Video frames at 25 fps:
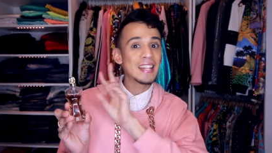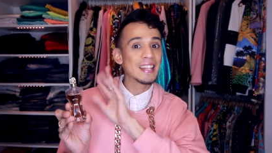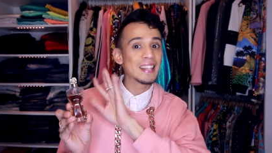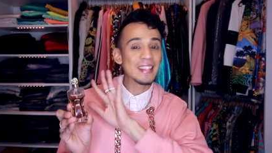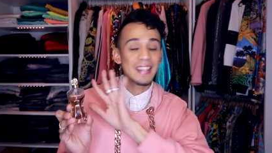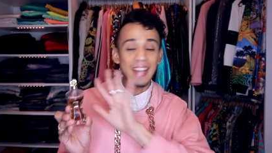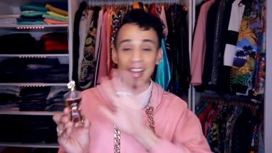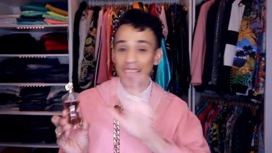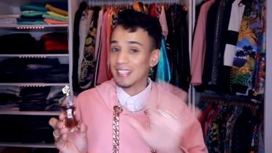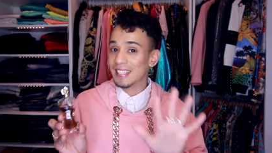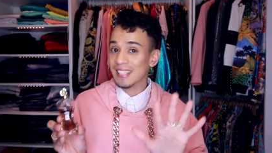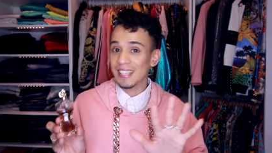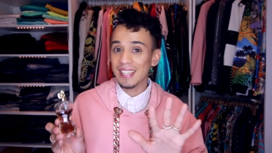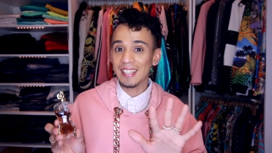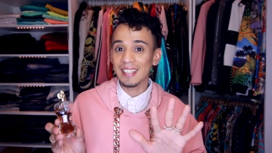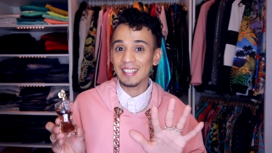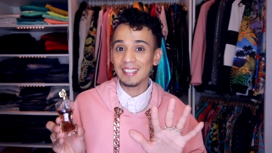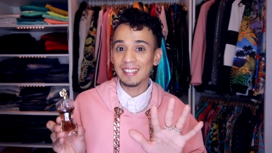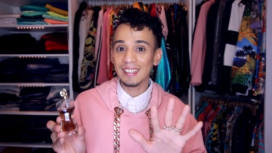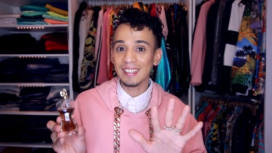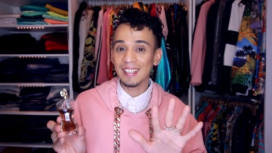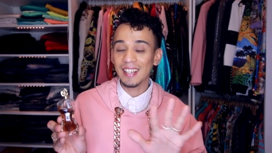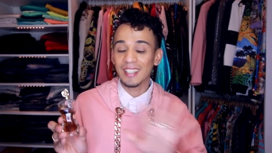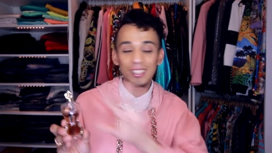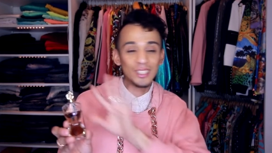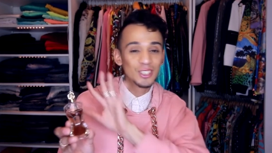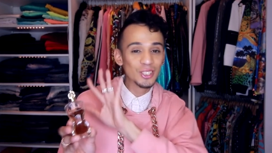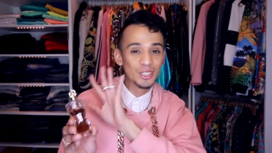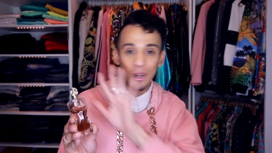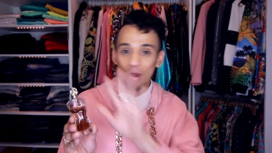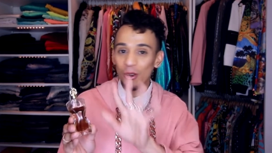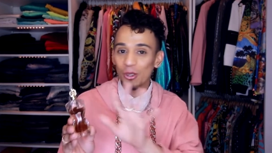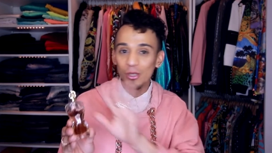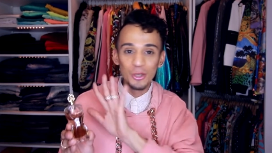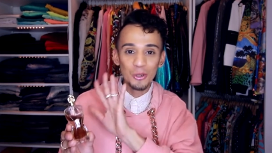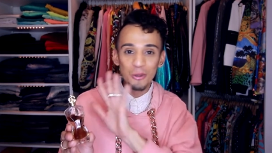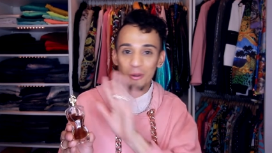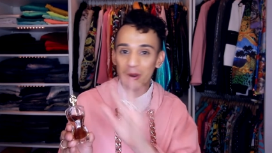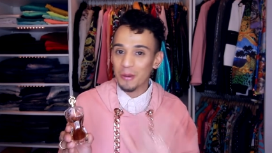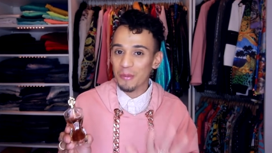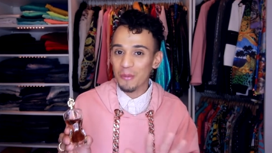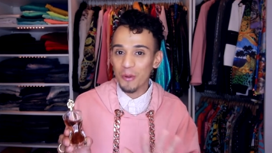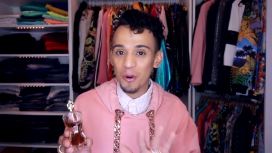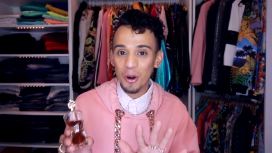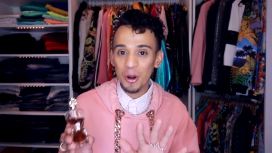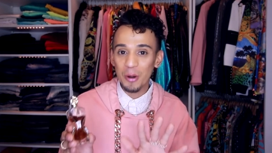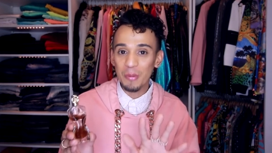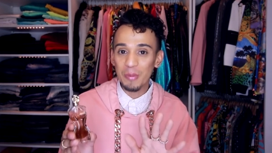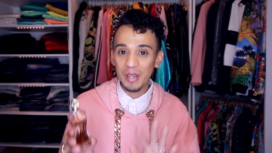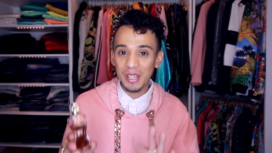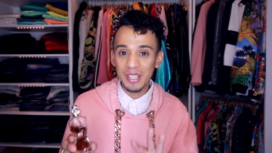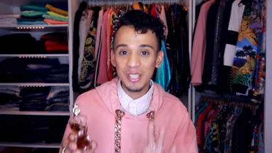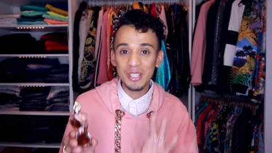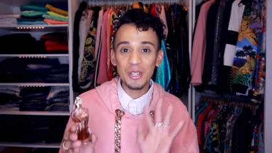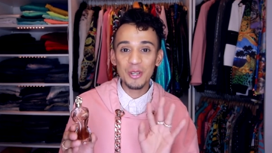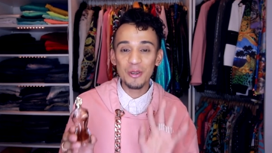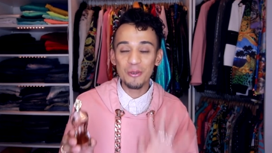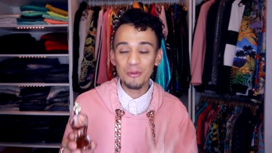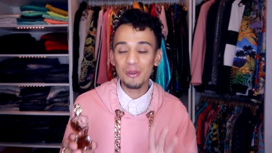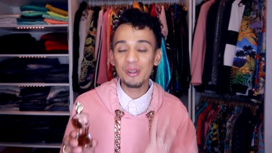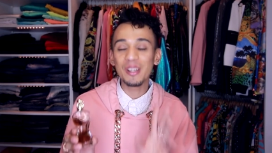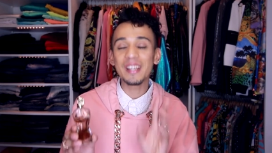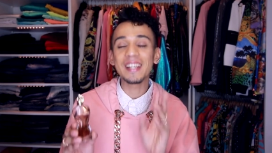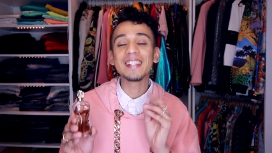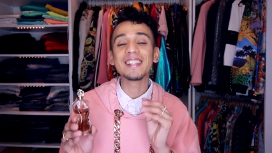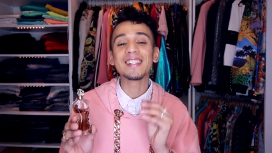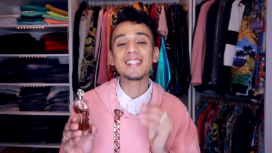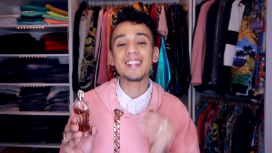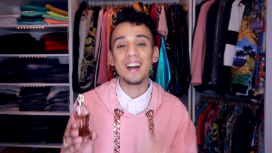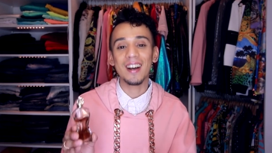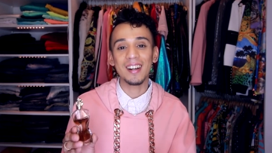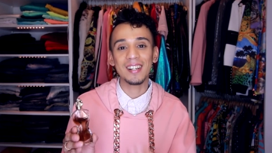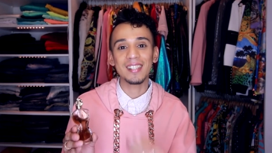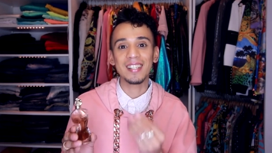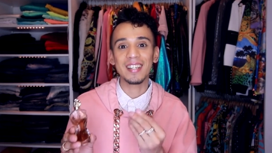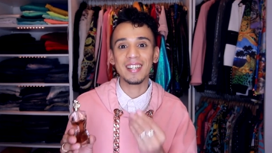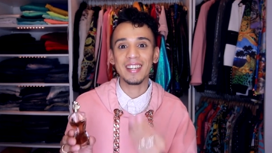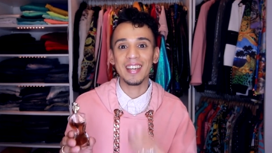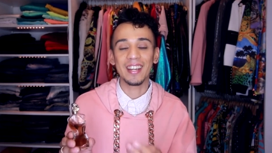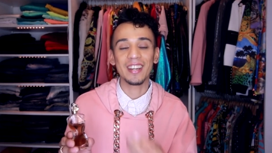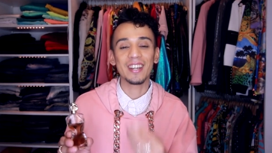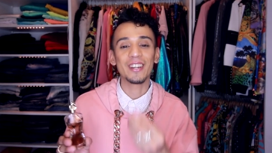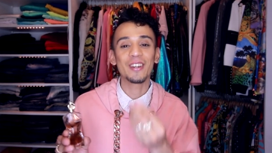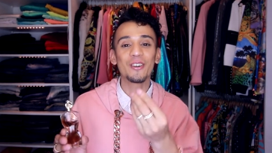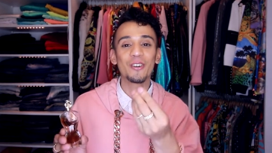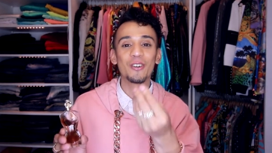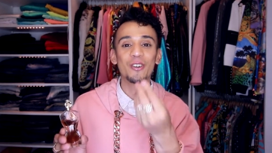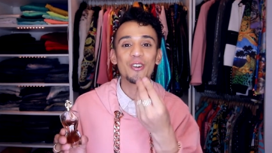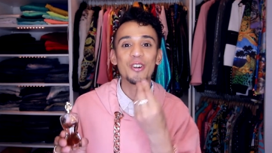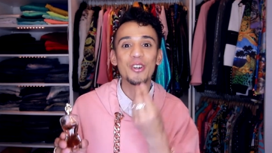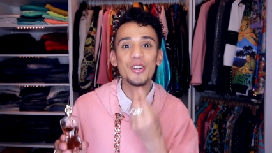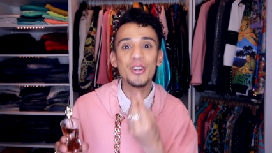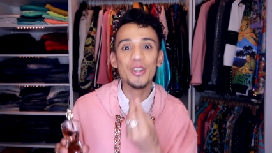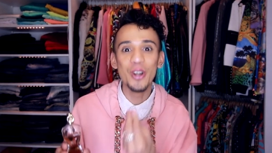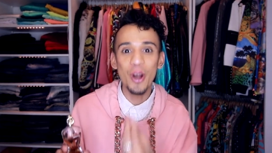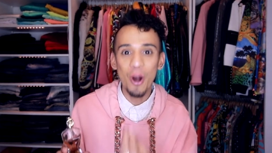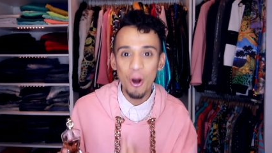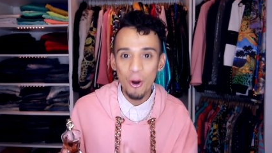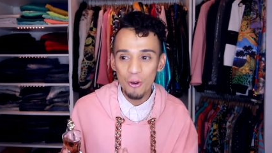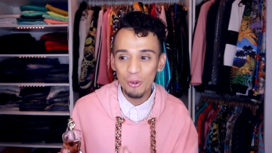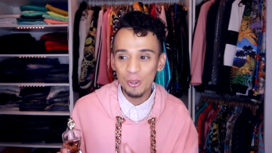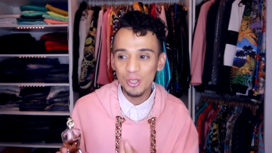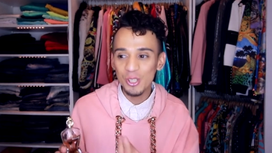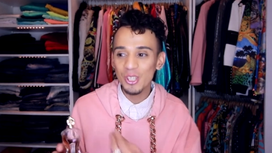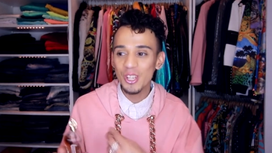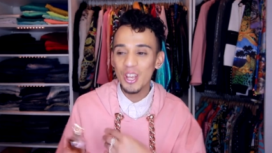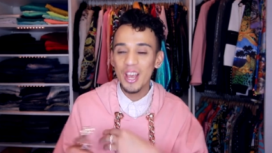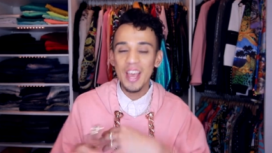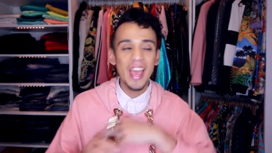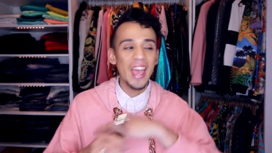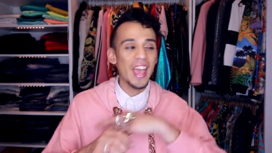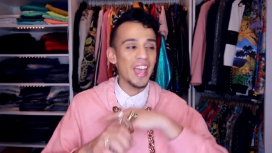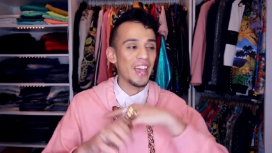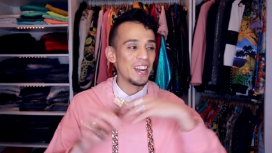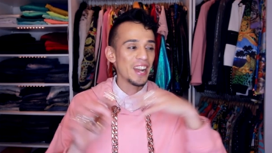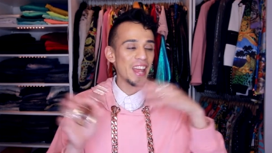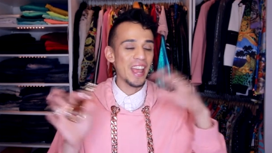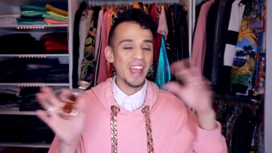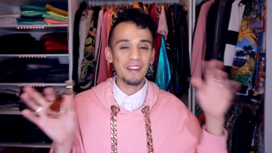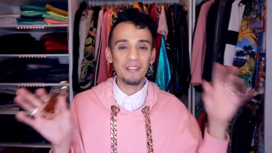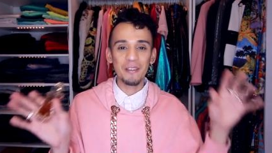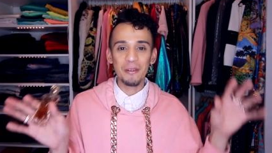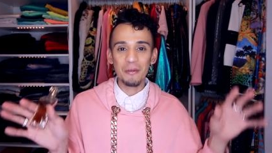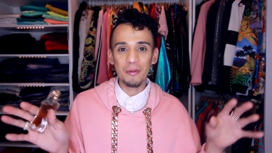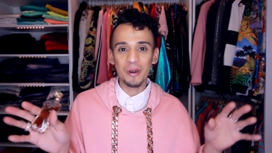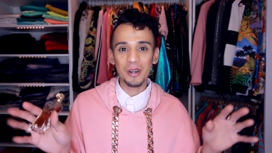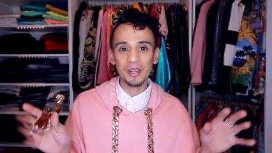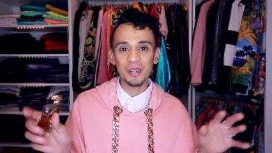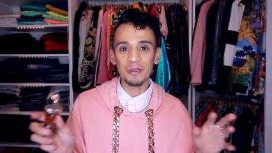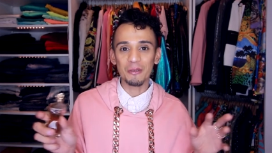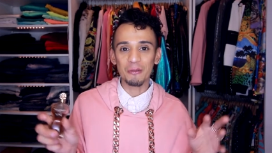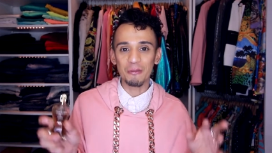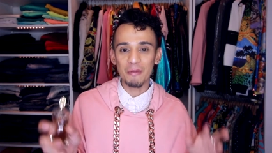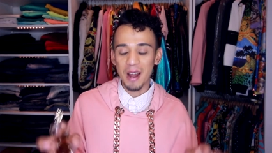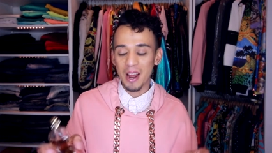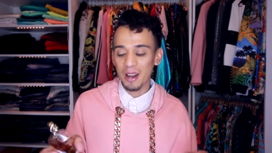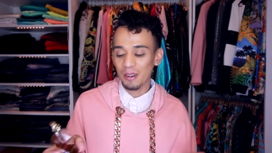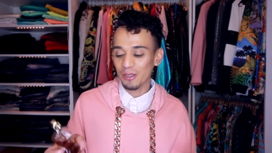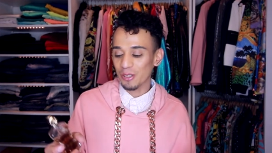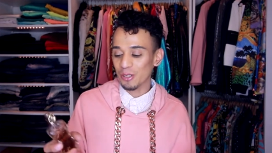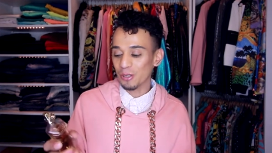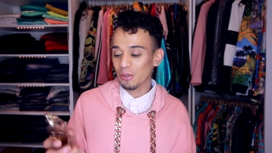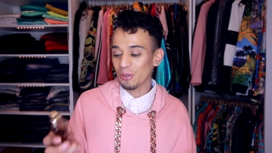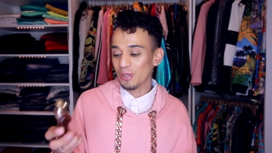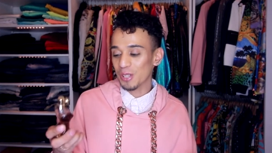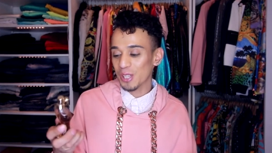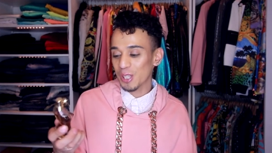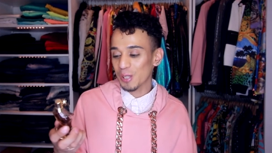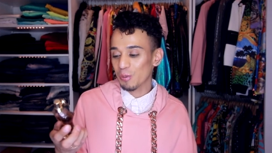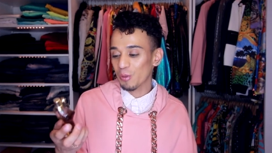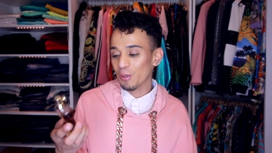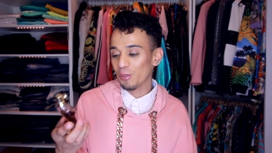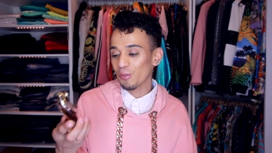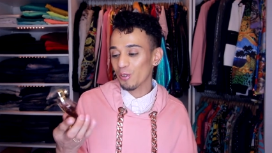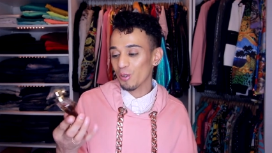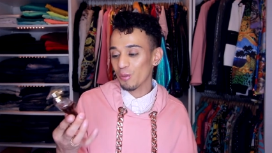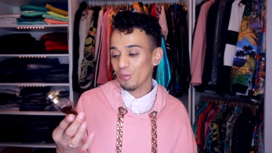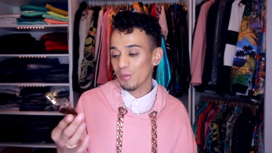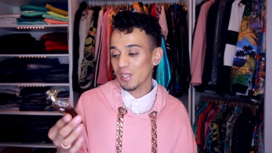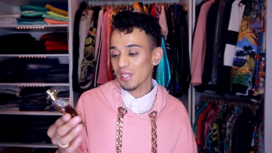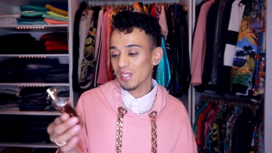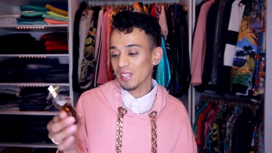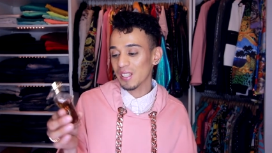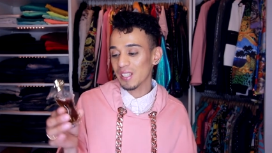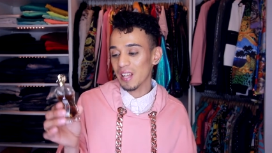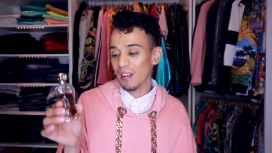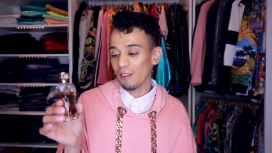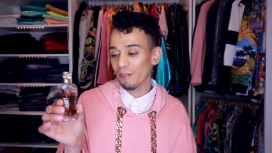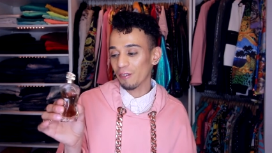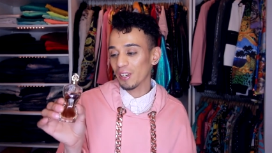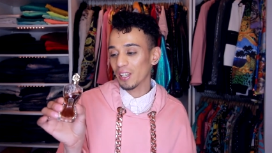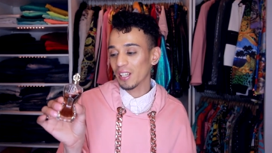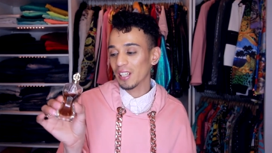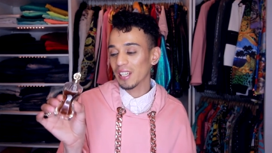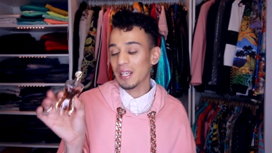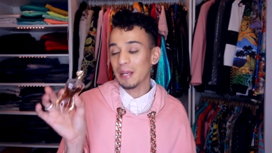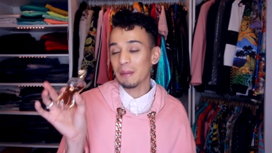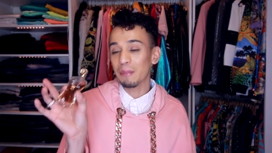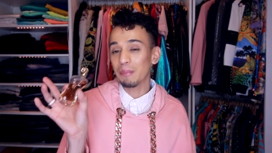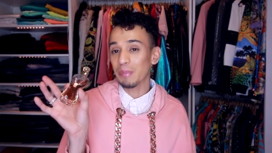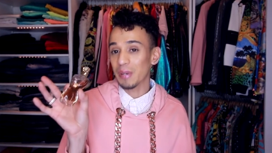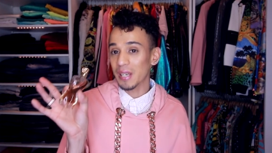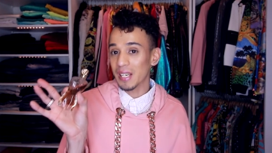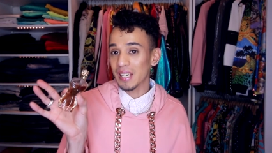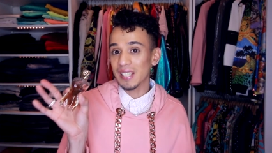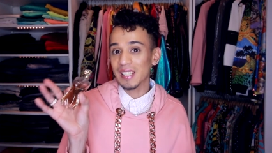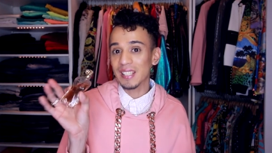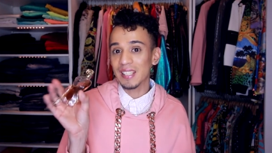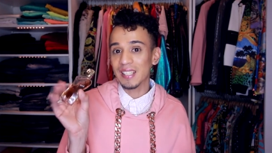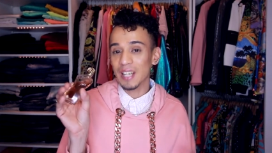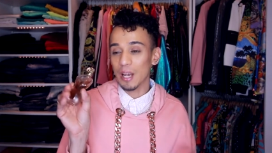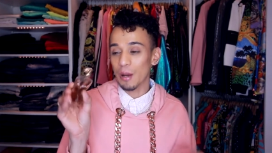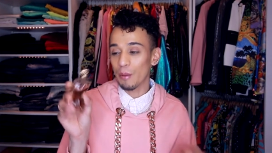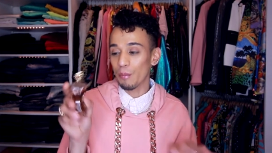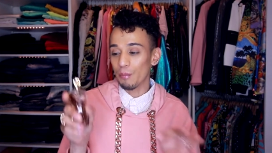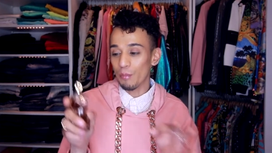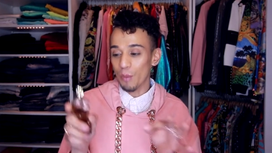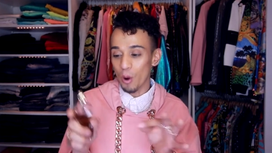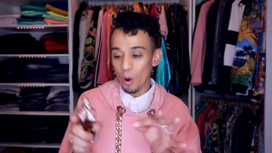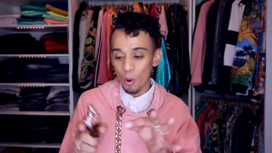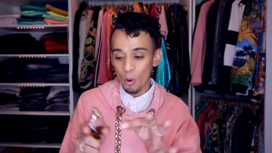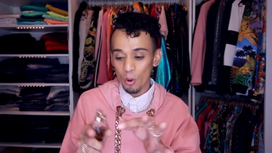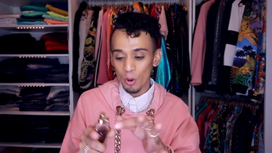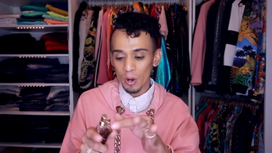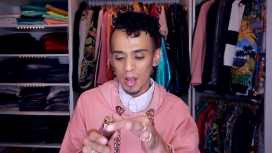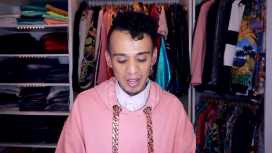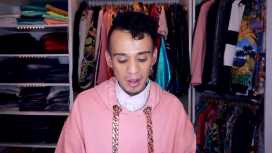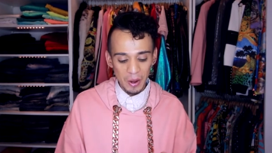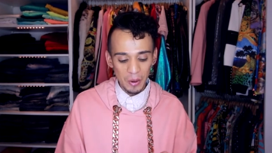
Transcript: That's it. Like, don't do it more because you will intoxicate your nose and everyone around you. This perfume is definitely beast mode.